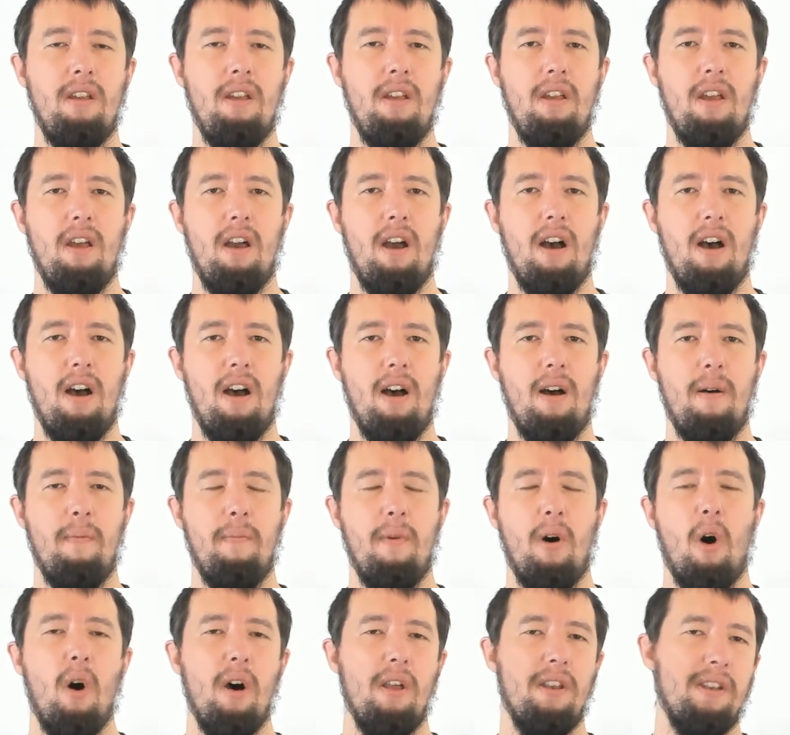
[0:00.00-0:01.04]

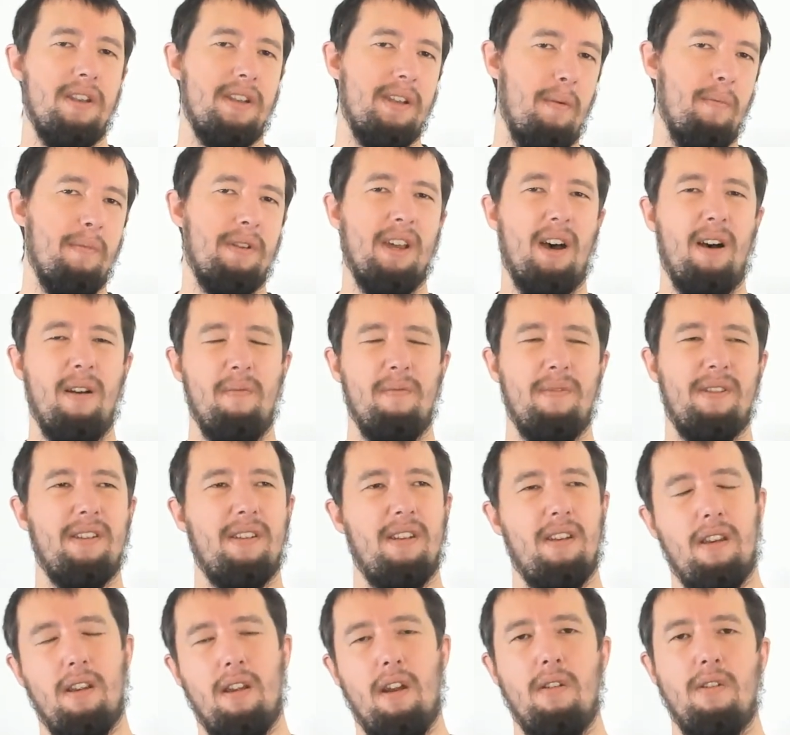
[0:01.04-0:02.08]
and sometimes
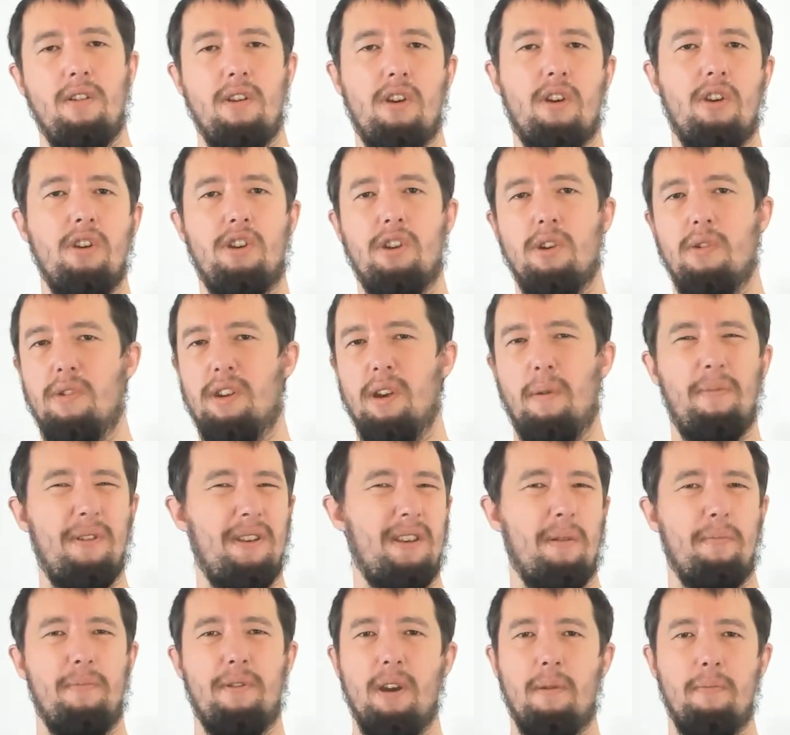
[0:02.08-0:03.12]
you could do
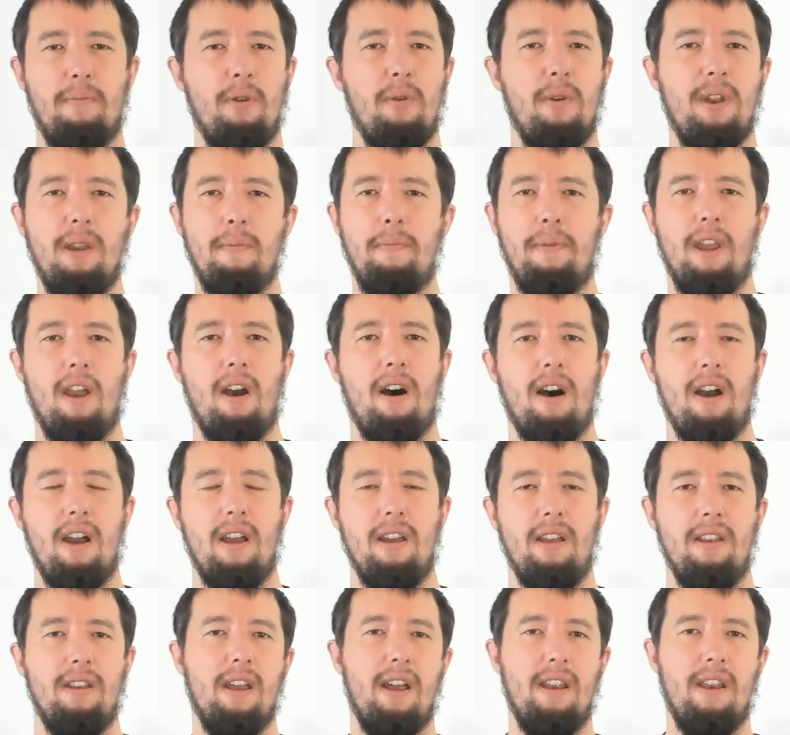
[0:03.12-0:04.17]
WWEBI
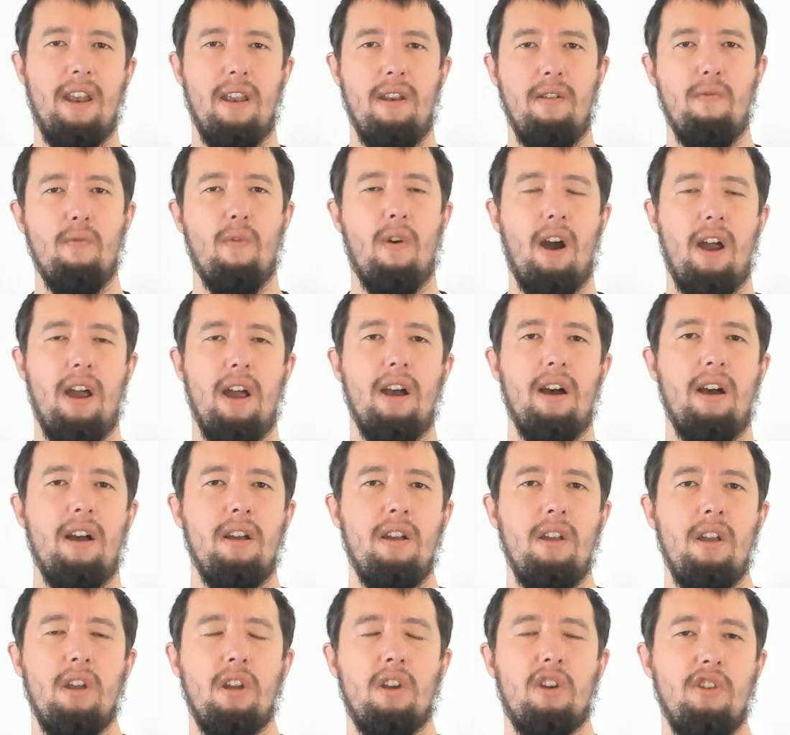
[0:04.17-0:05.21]
and then write a
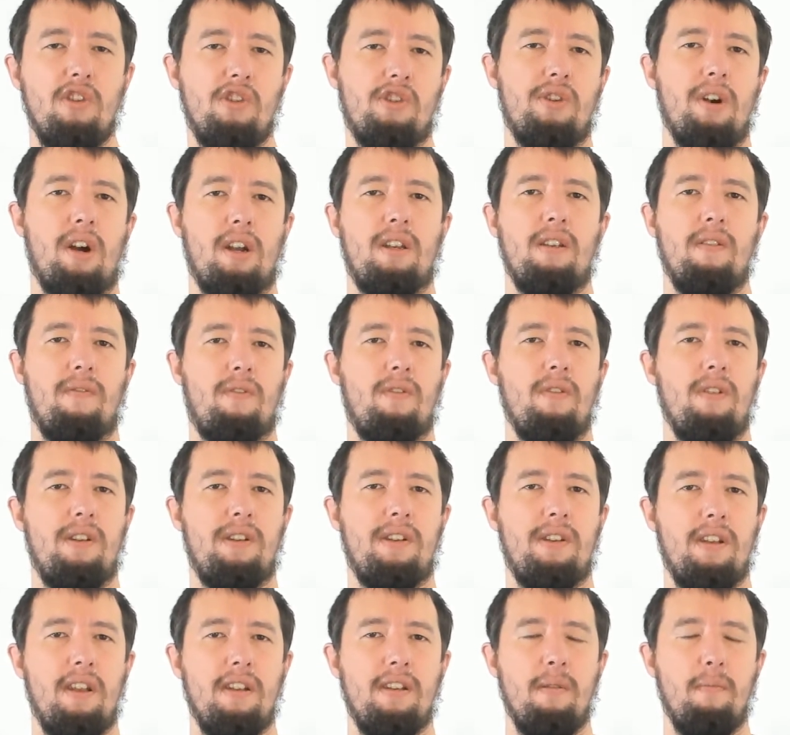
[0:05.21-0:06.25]
constructive
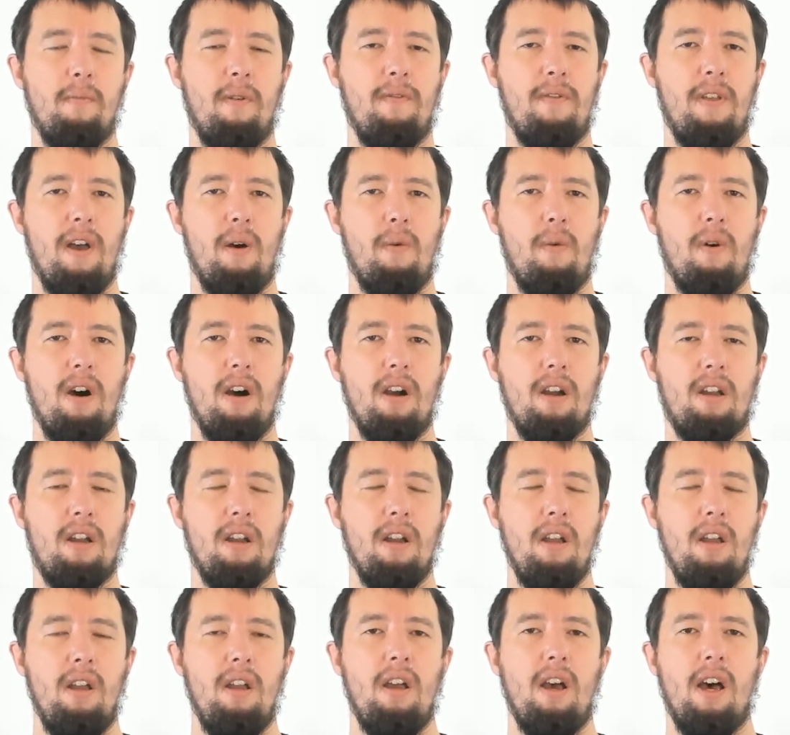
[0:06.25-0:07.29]
criticism of their work,
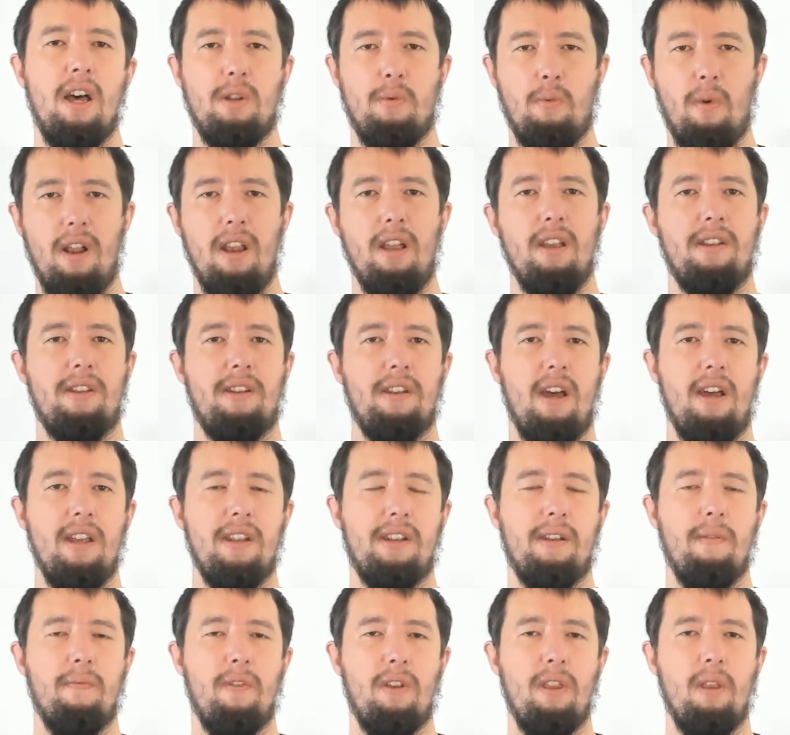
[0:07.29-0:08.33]
as well as
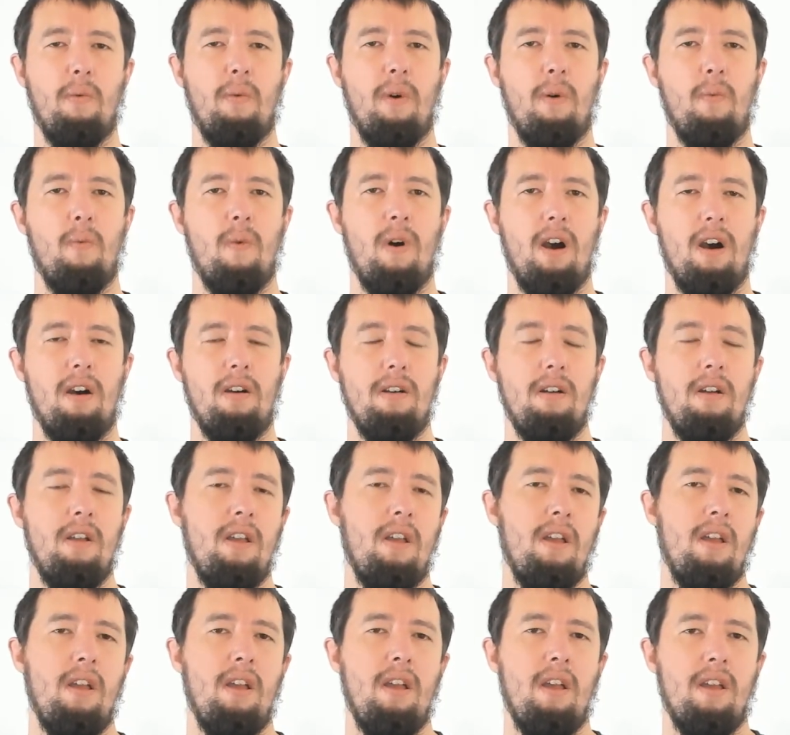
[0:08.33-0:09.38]
something that went well.
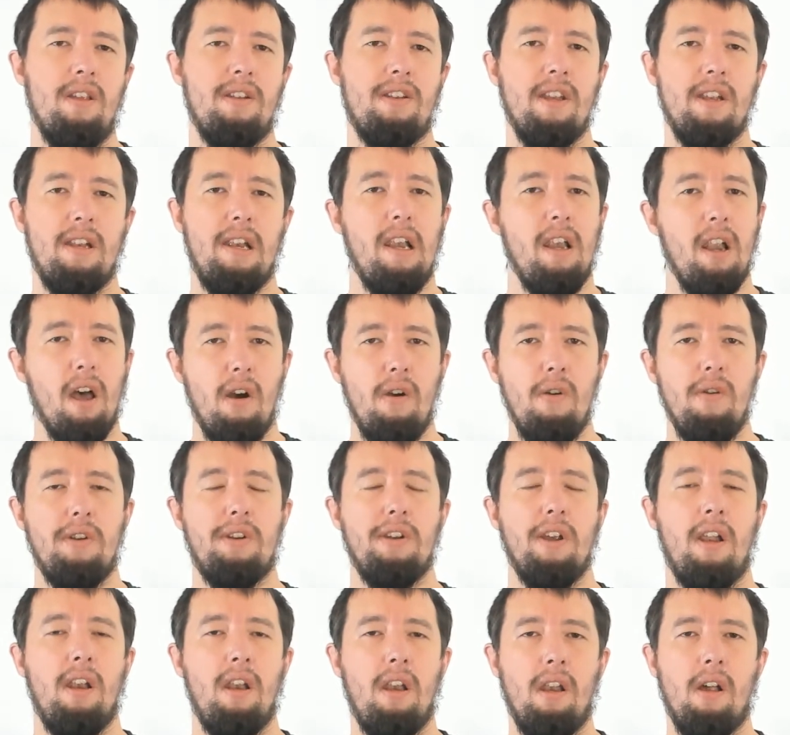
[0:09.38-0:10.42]
So there's loads
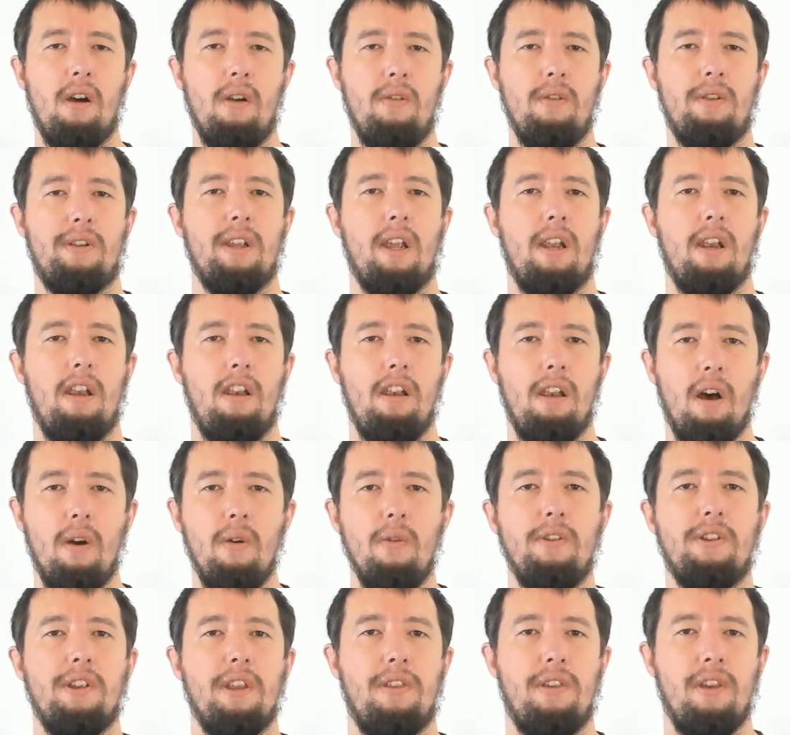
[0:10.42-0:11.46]
and loads and
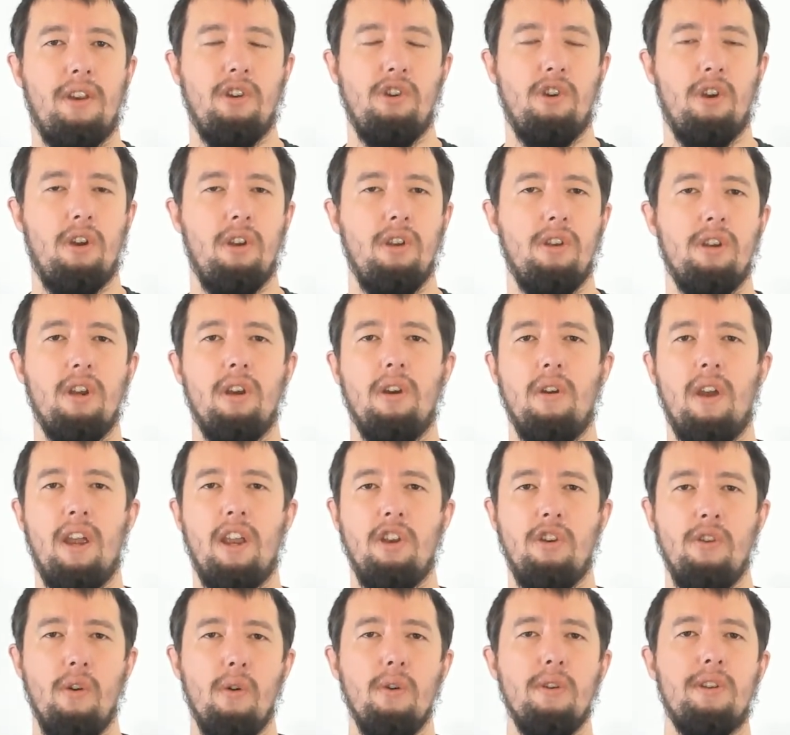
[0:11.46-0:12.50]
loads of things you can do. In
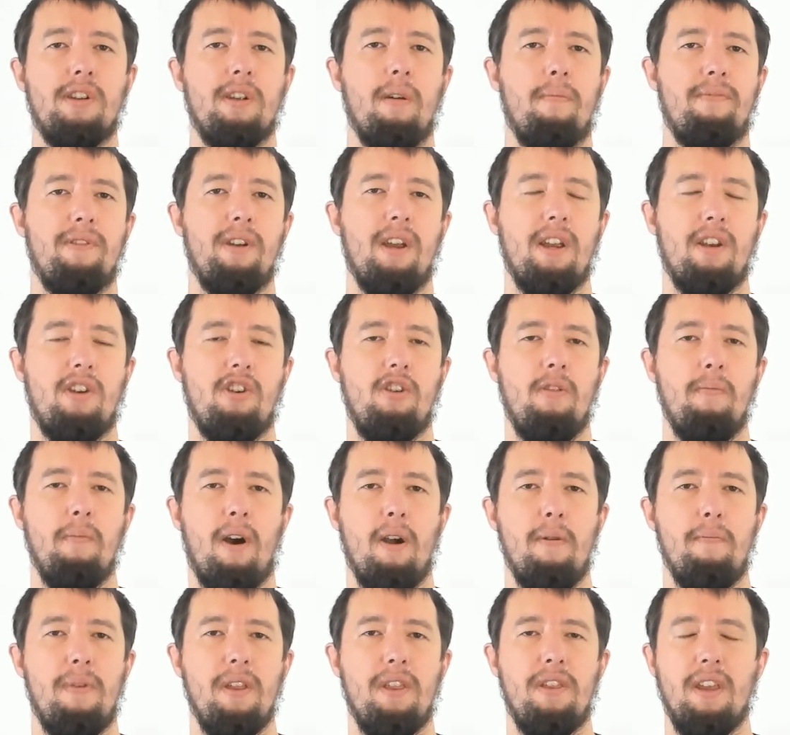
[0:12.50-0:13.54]
your subject, you
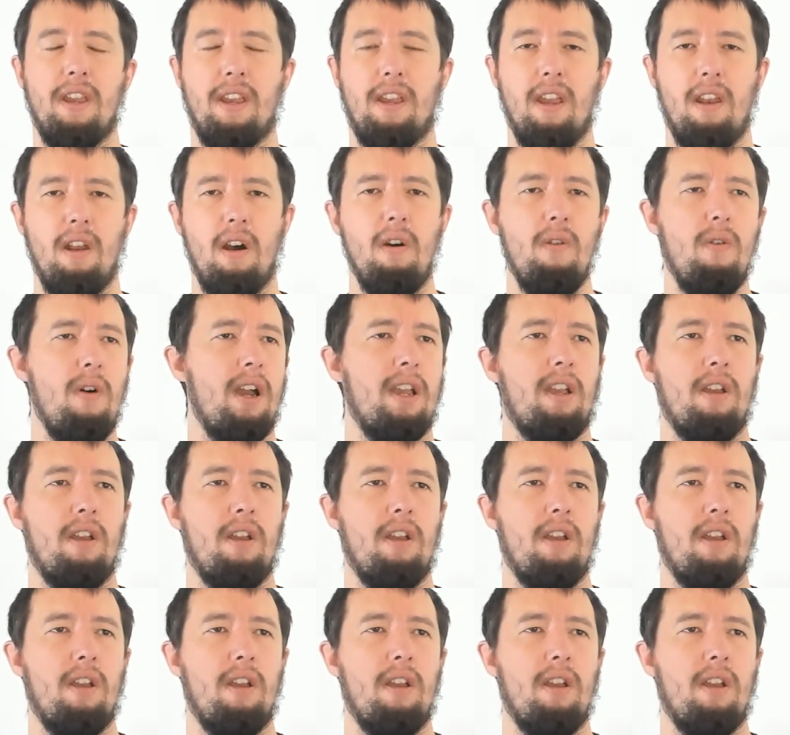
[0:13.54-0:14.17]
might be thinking, oh, I